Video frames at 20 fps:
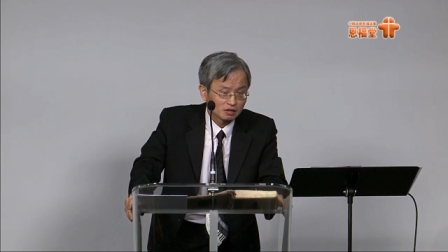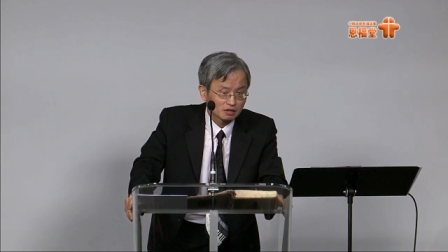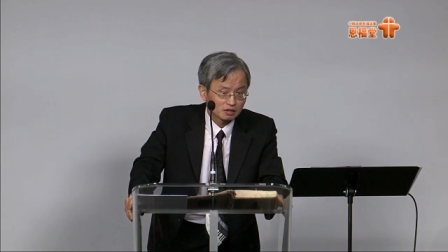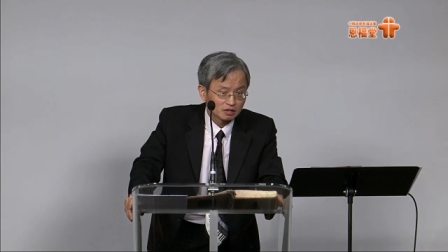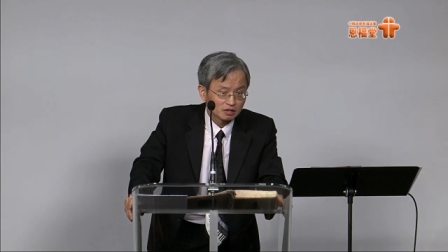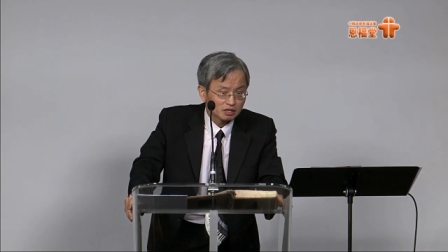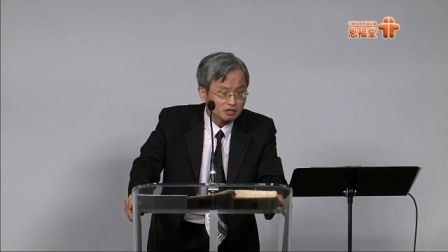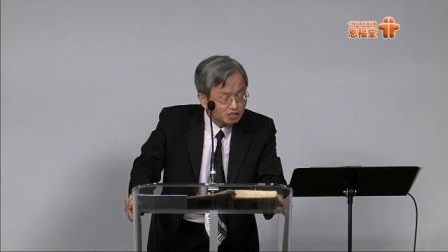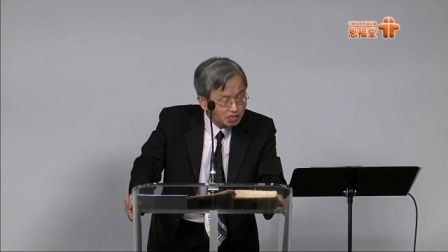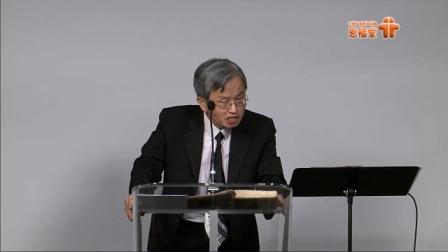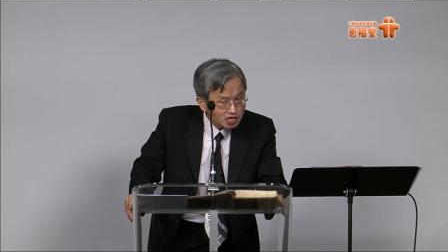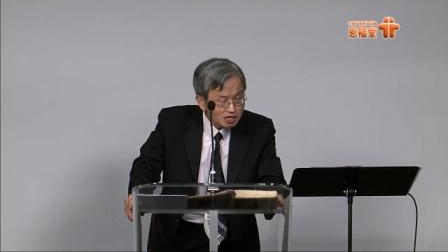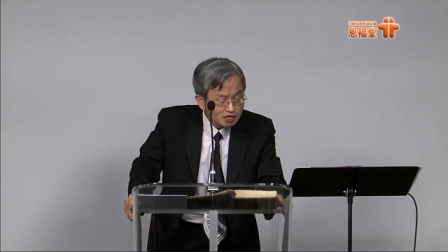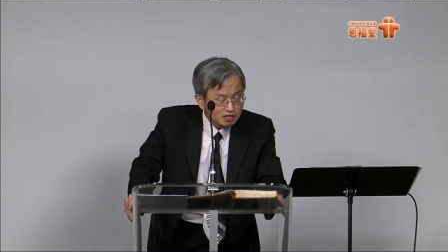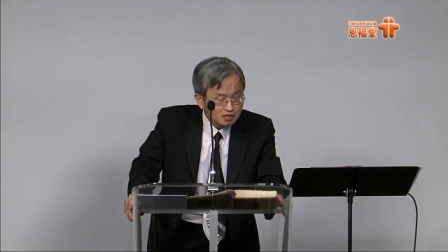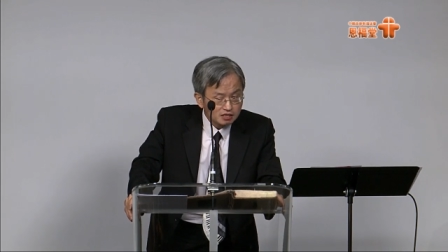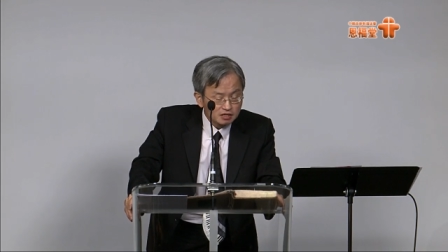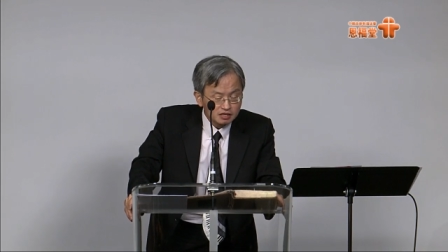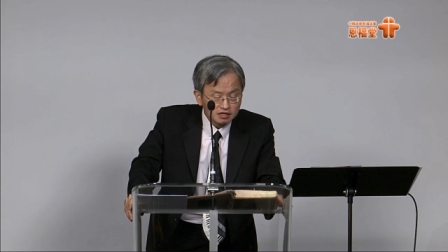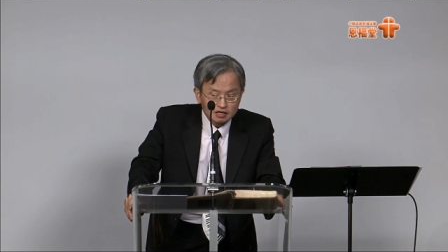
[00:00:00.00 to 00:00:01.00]
You see?
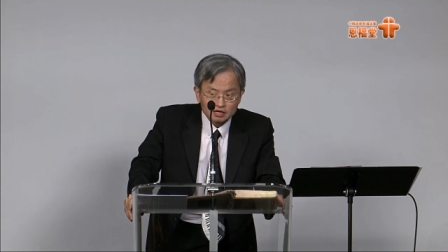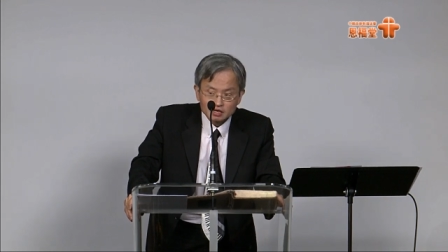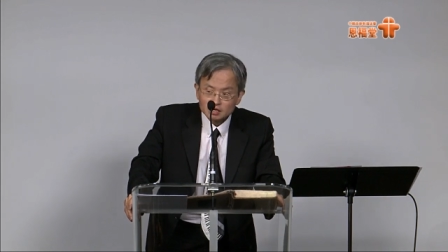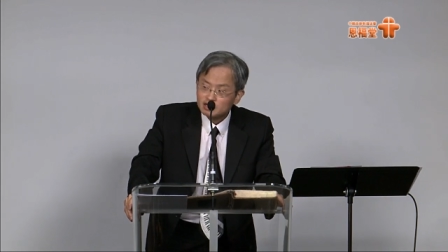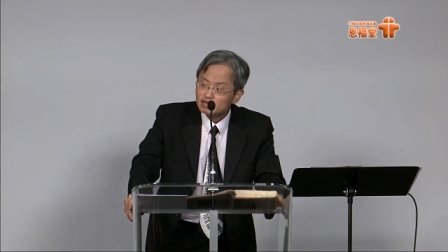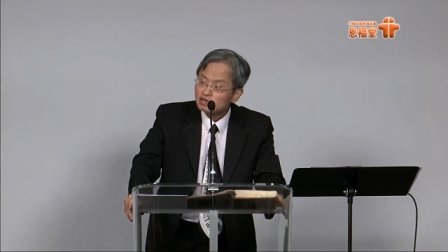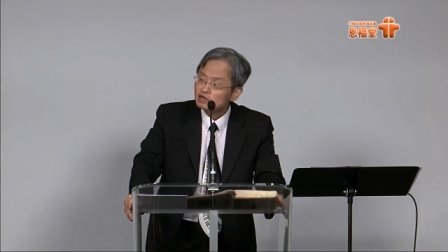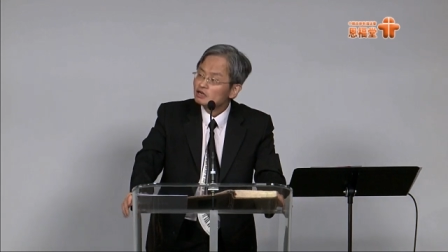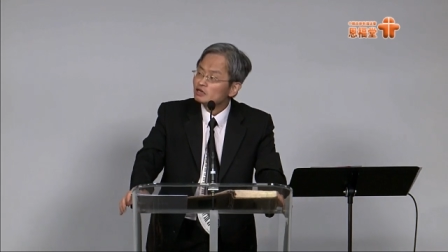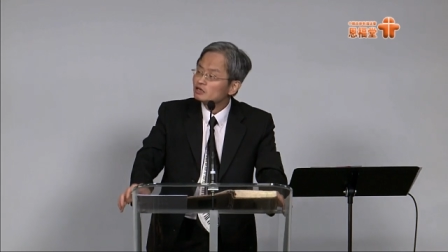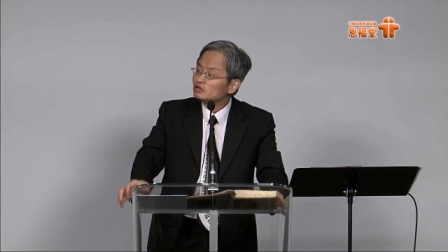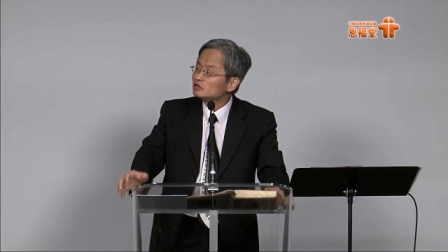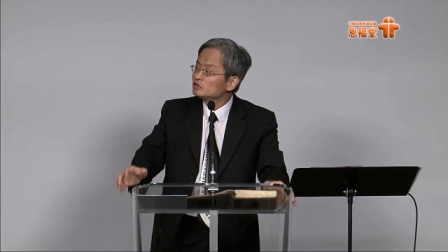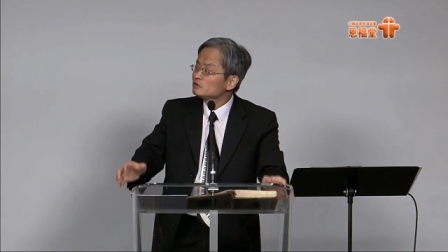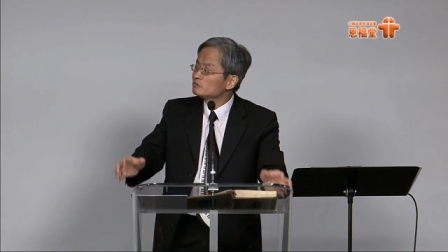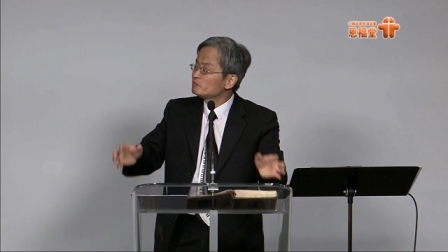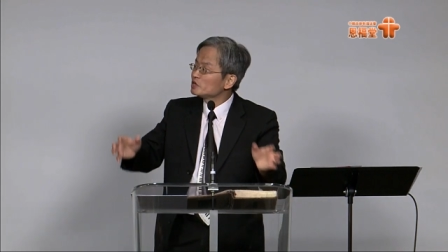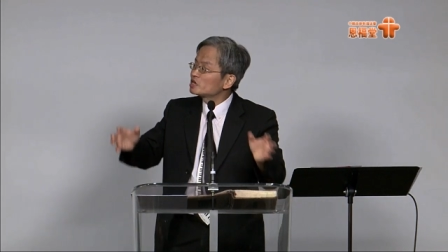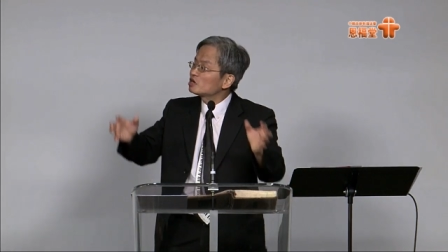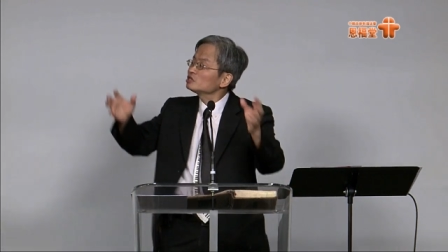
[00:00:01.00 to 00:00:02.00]

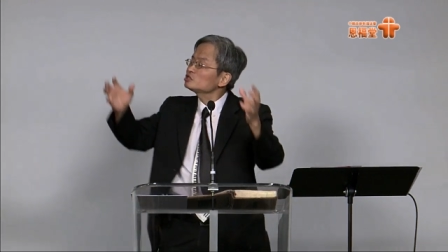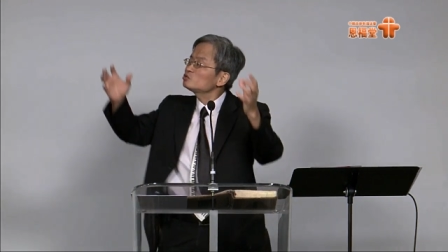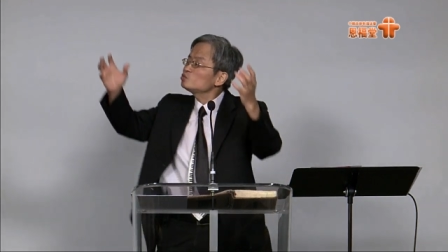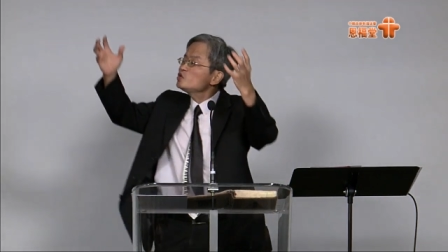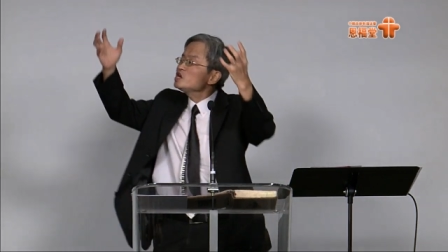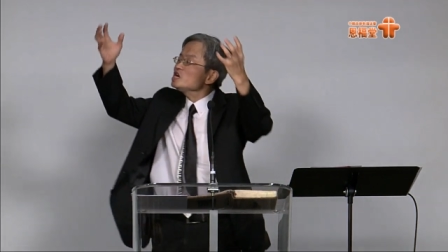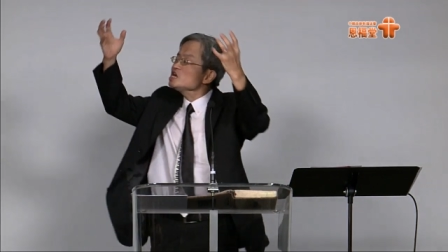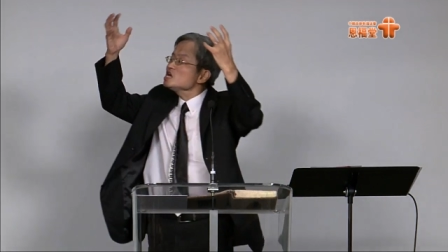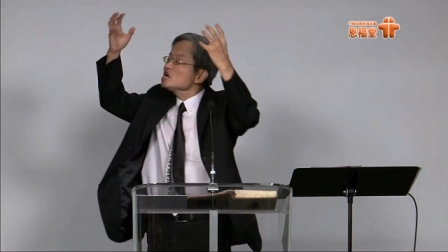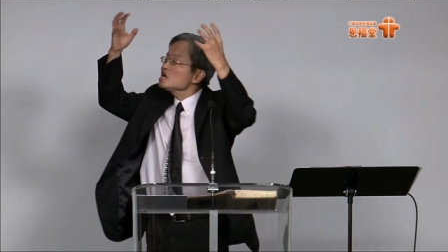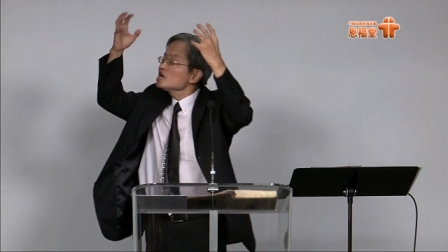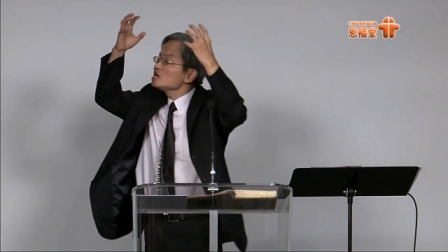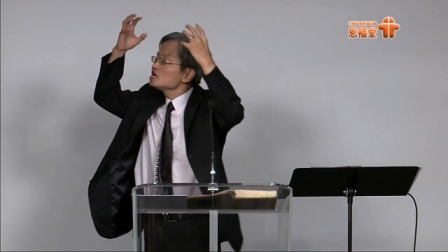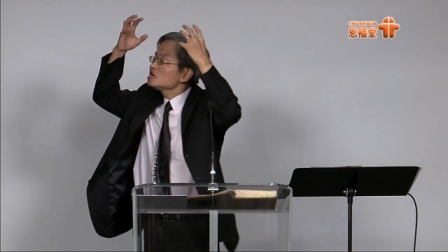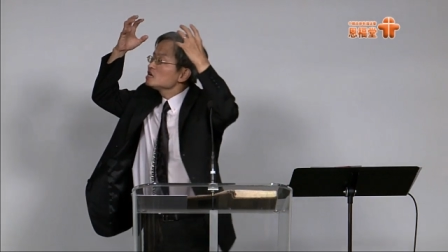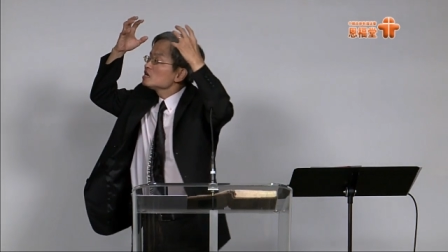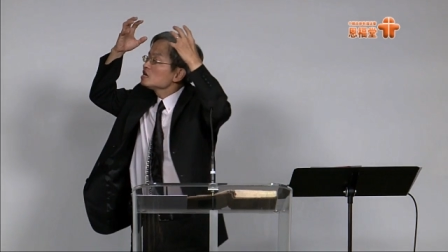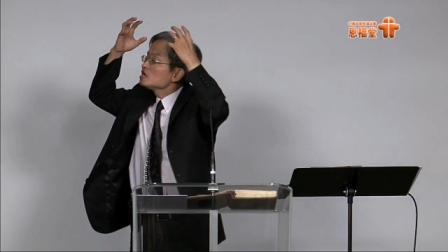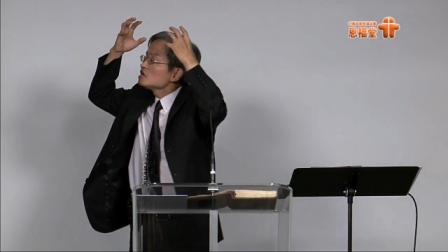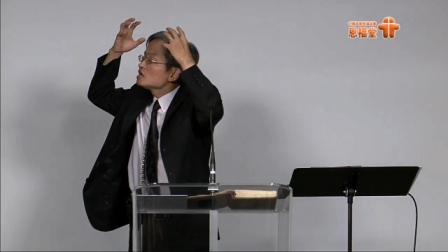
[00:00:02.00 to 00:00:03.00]
Because we
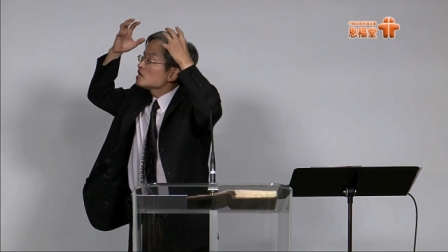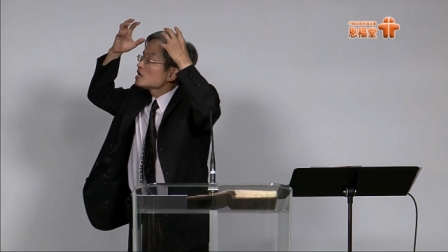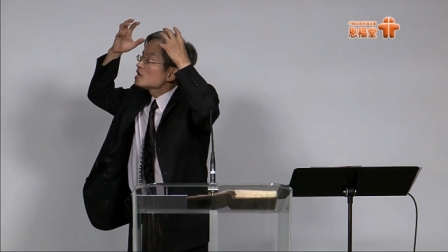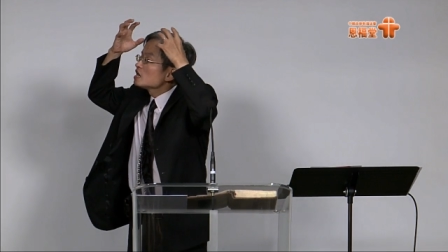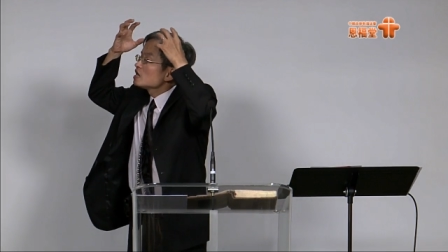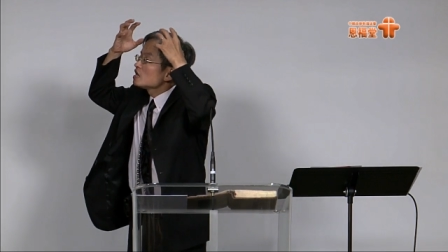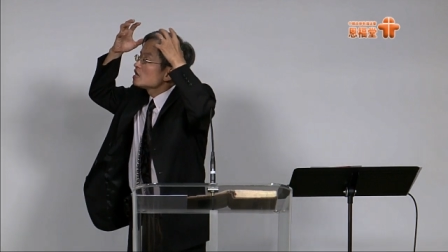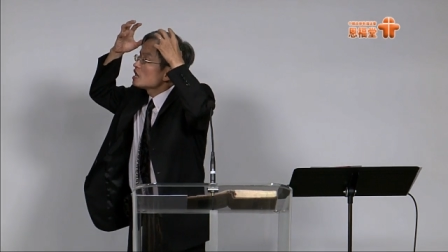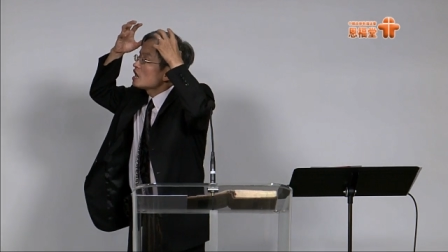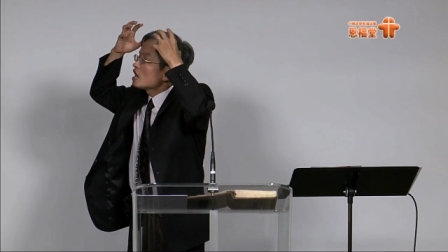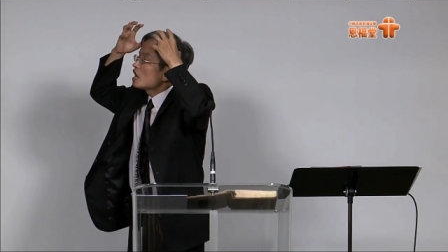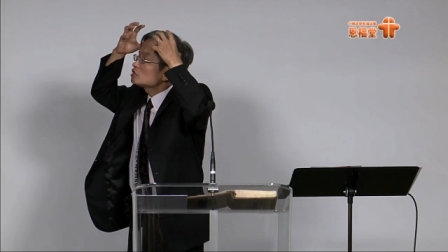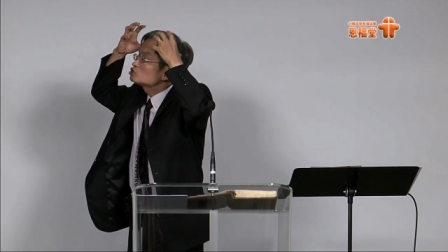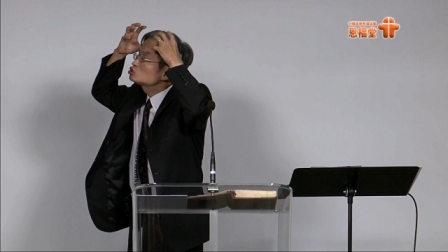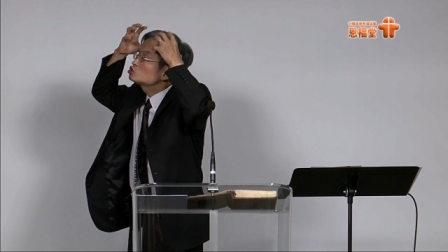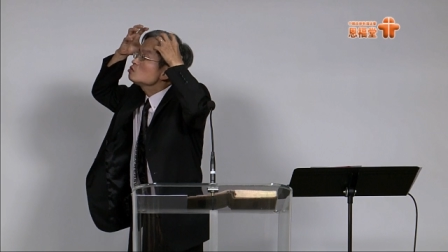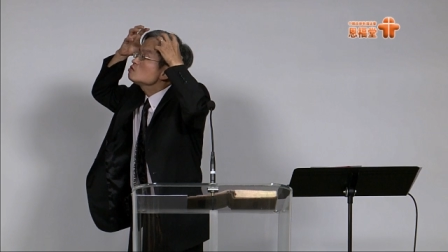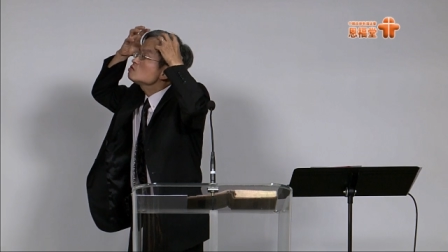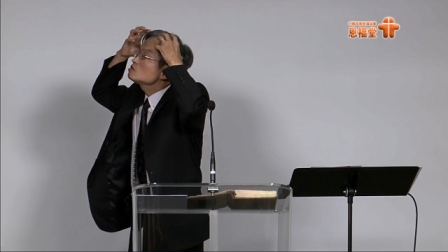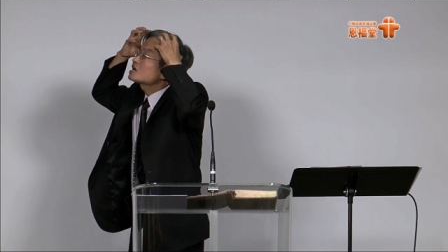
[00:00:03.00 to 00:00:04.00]
are
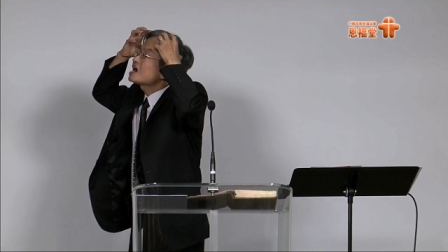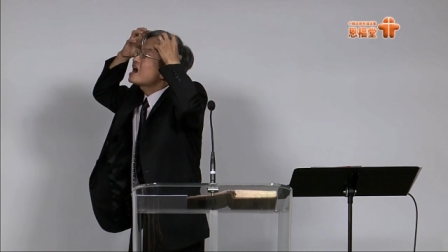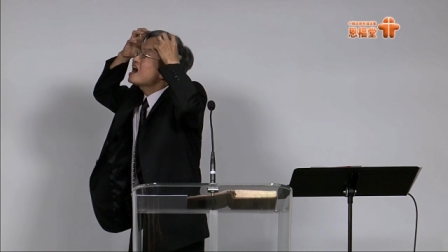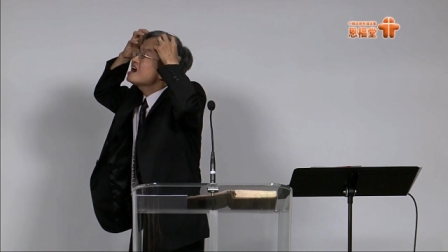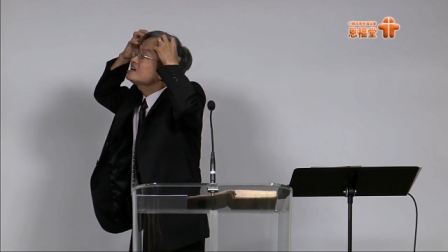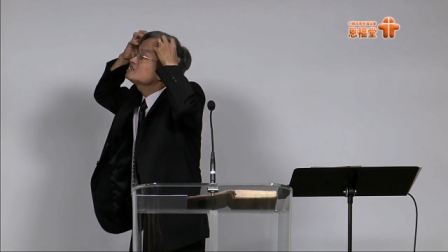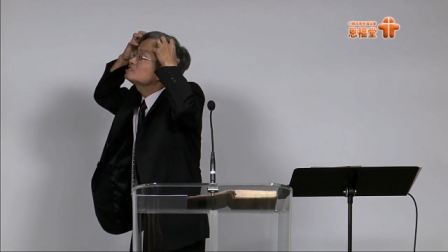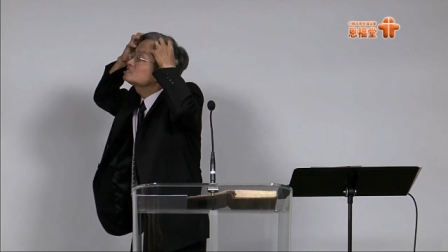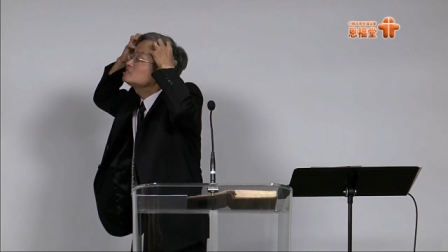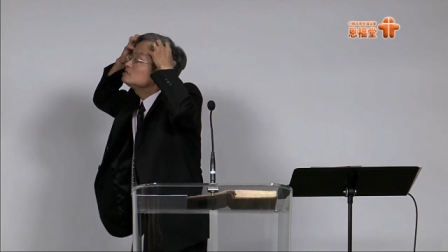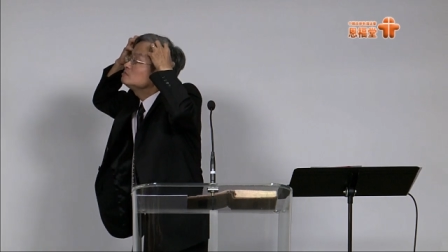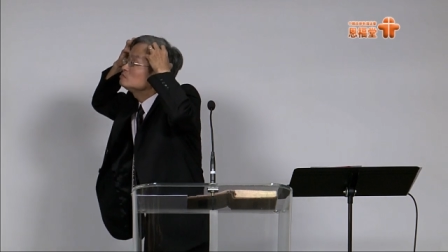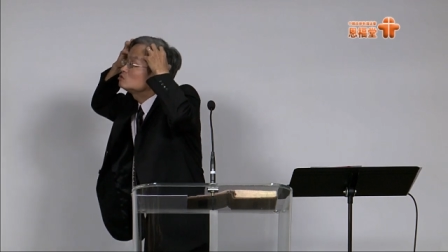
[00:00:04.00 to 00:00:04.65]
so accustomed